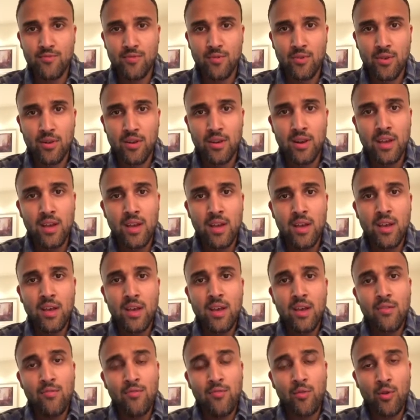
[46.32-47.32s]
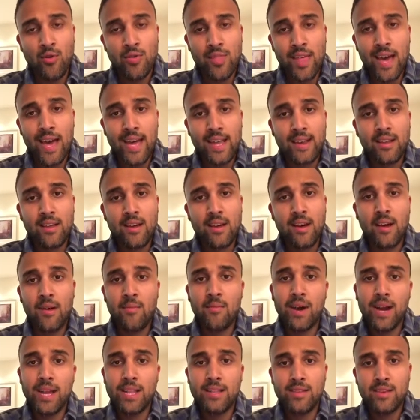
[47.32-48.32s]
for that
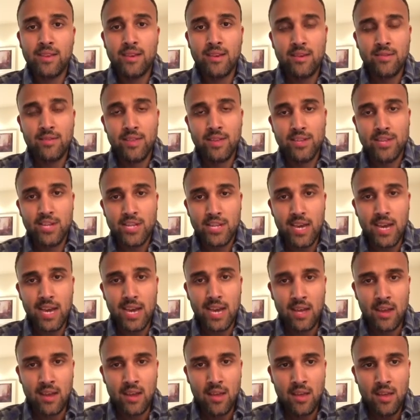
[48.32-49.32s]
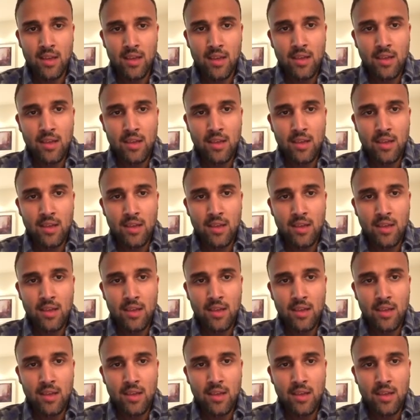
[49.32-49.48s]
idea that she had.